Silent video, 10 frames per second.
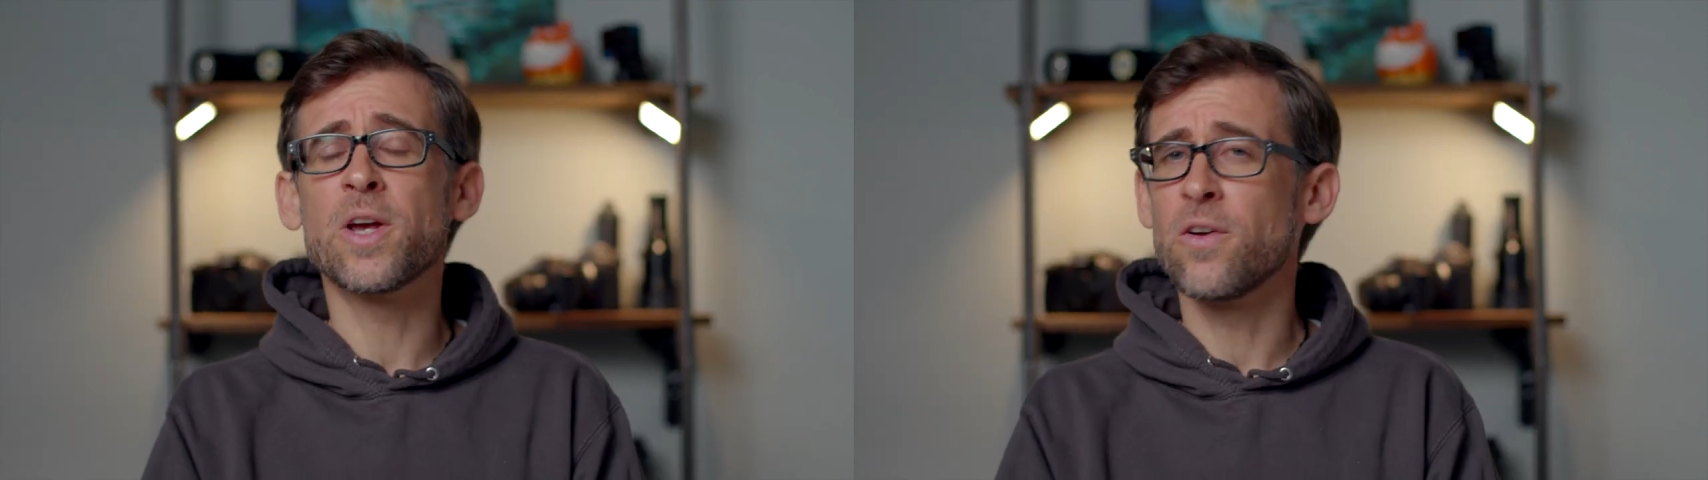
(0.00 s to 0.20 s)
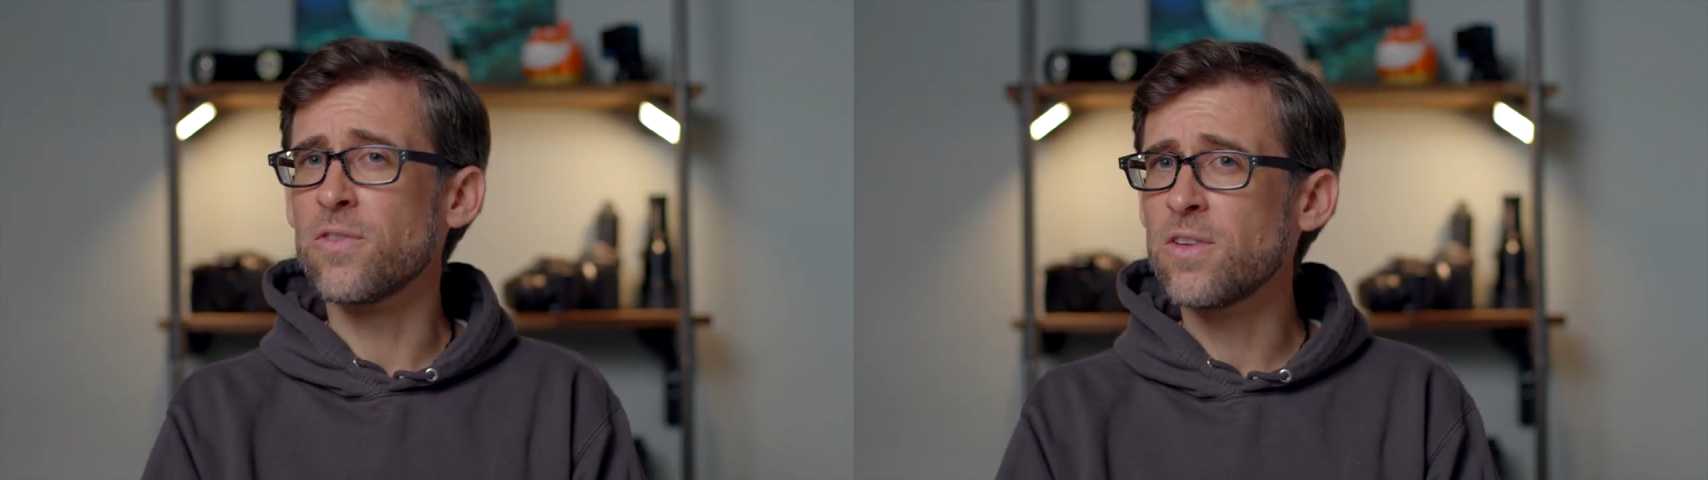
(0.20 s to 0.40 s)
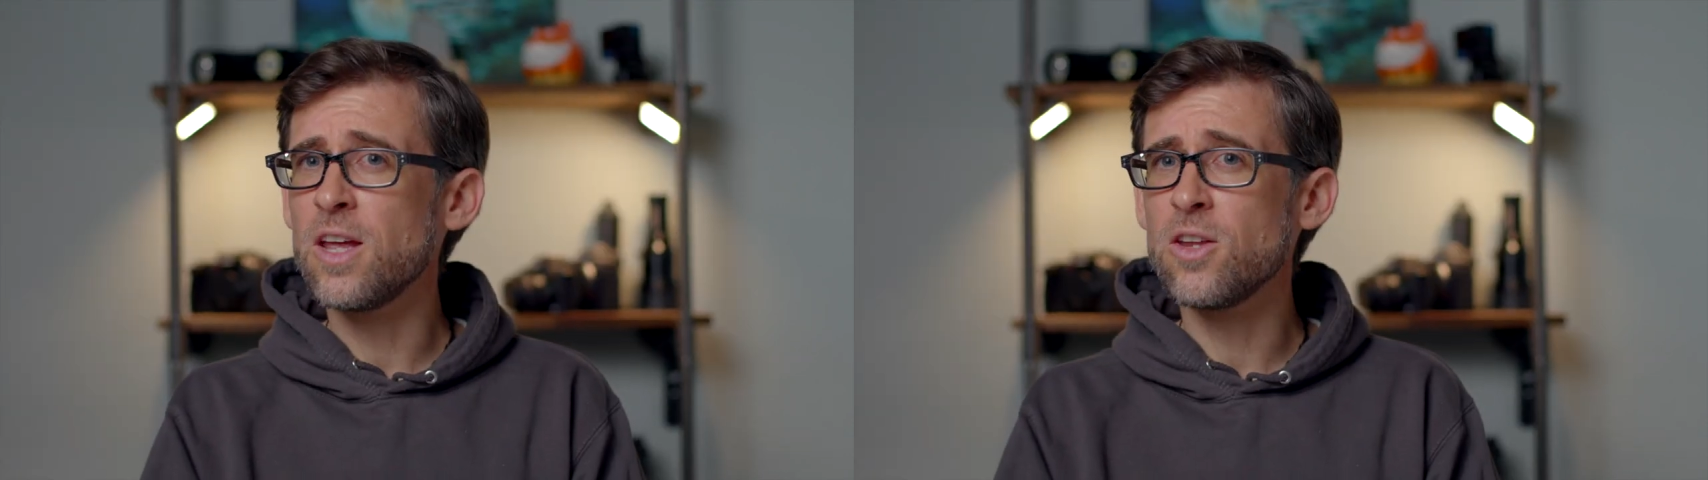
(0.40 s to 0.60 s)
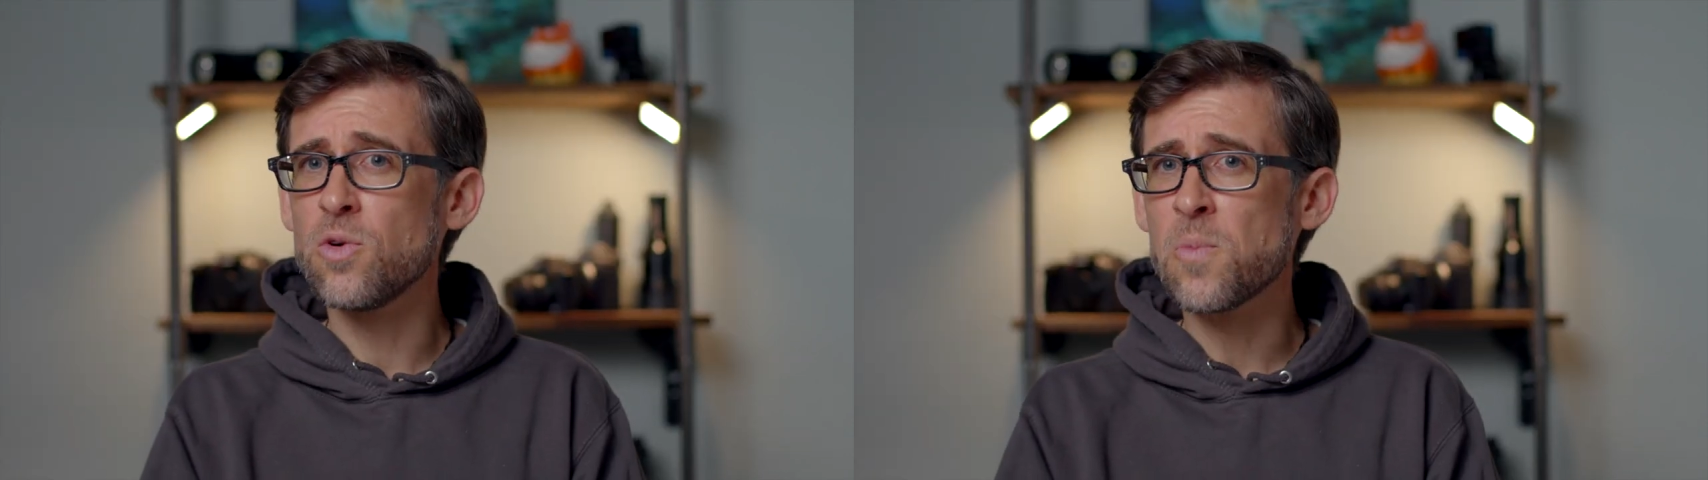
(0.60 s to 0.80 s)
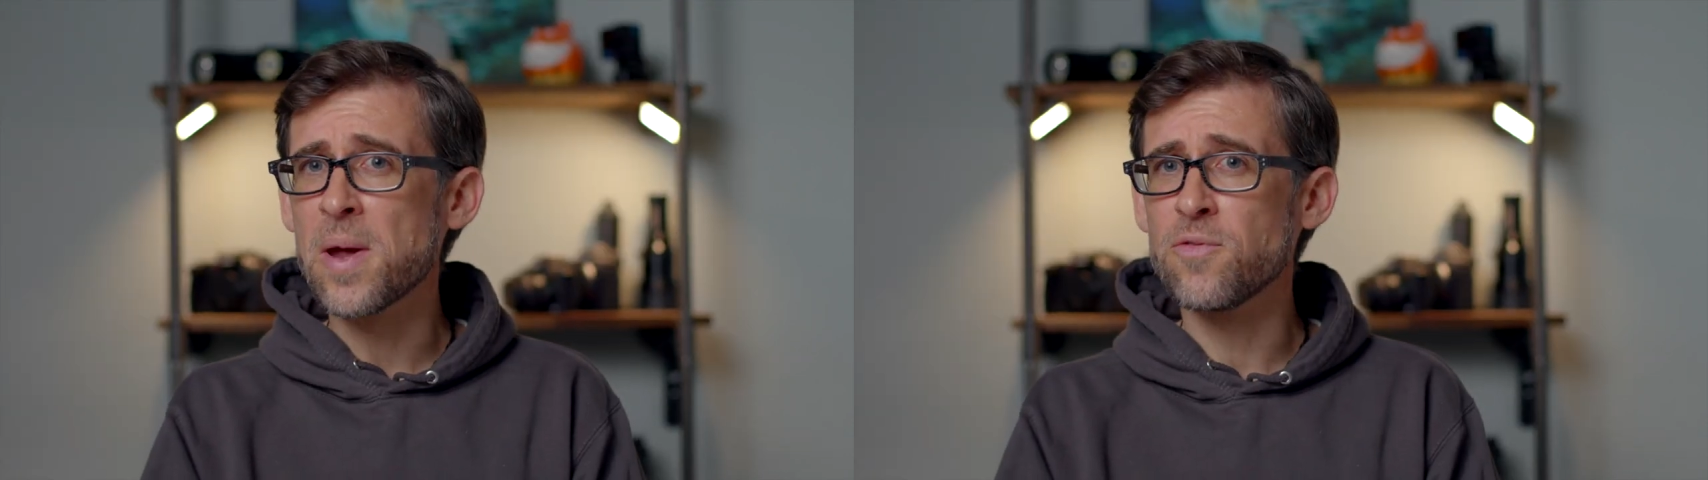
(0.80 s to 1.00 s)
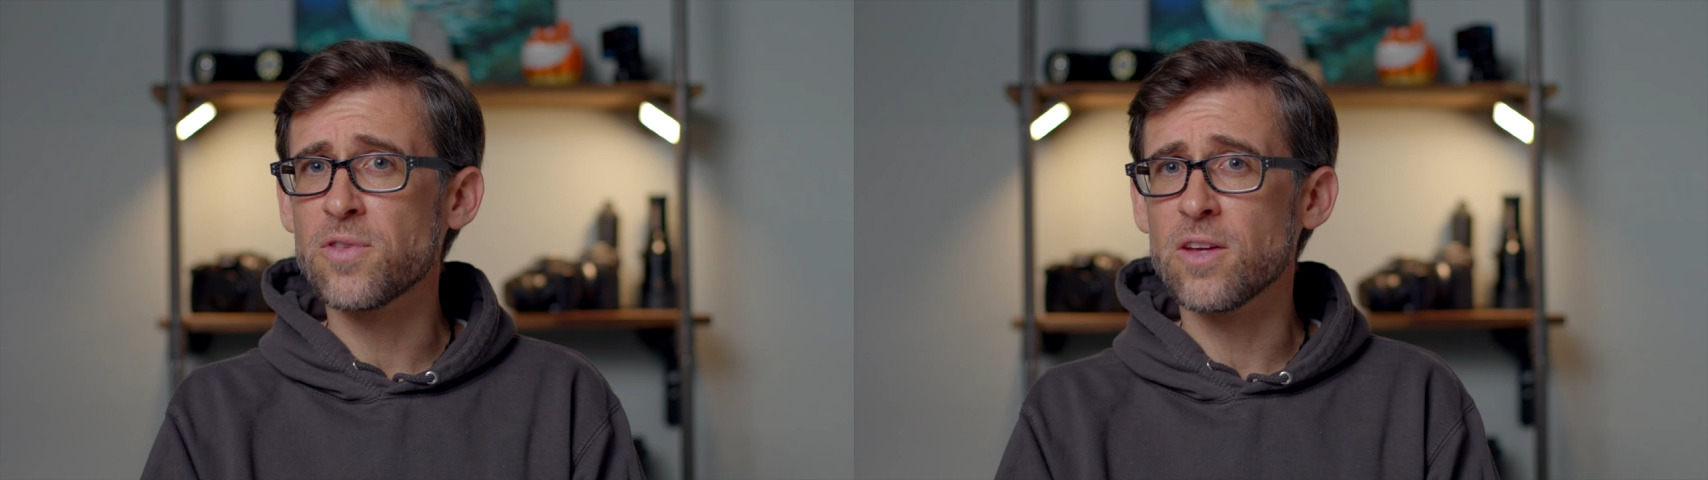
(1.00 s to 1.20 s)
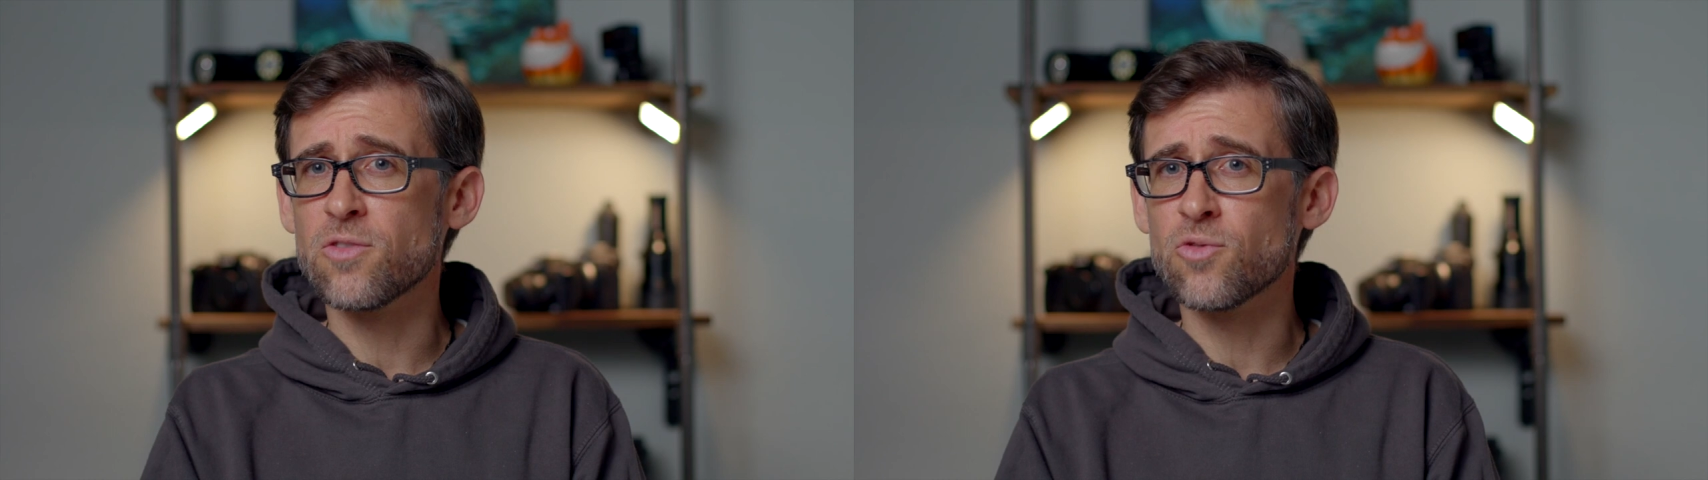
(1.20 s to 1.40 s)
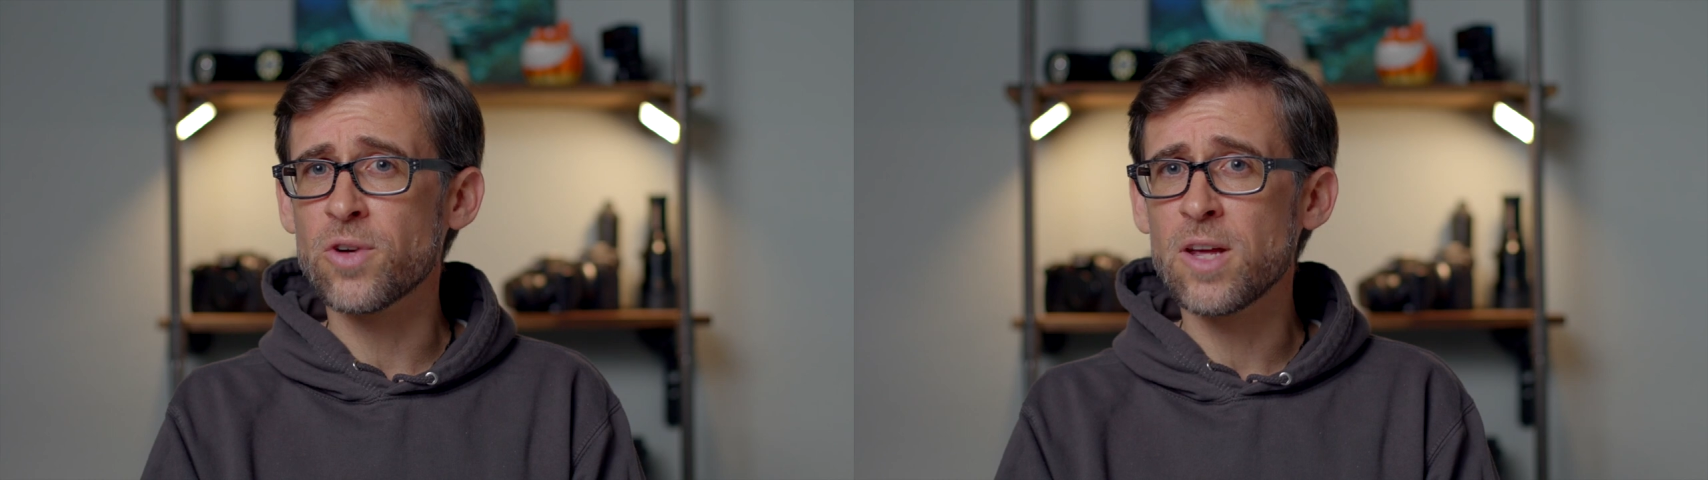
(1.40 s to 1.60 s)
continue with
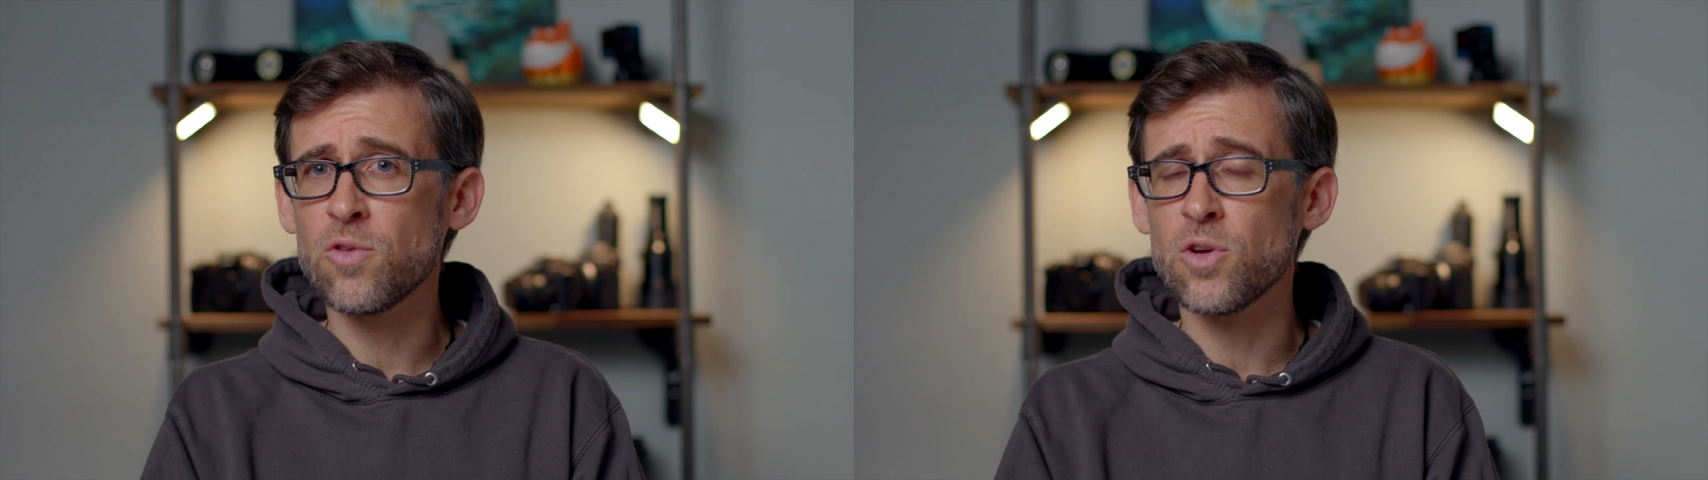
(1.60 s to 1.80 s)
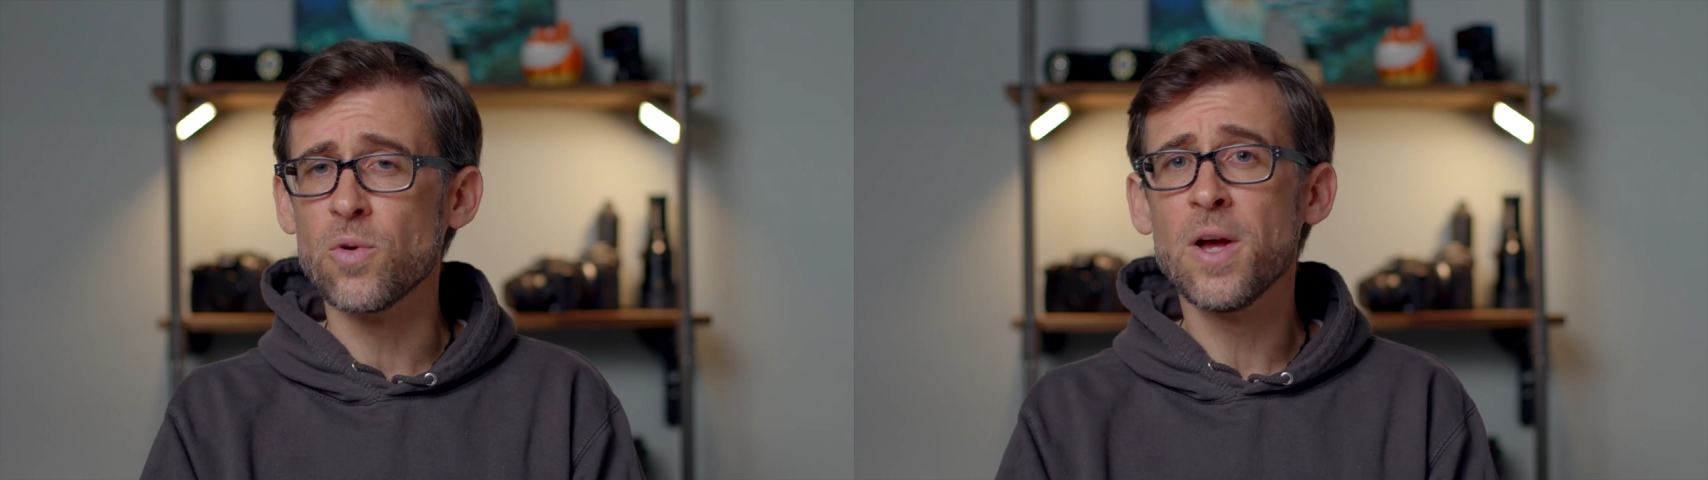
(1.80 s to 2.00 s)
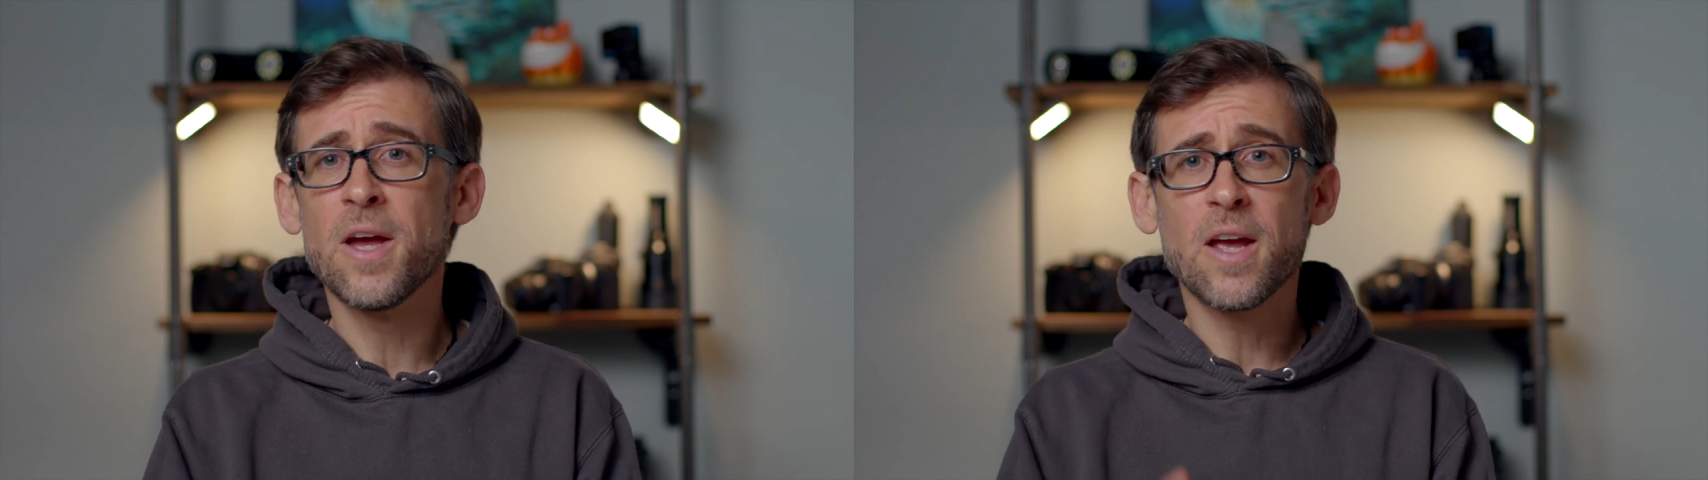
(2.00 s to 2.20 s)
this review.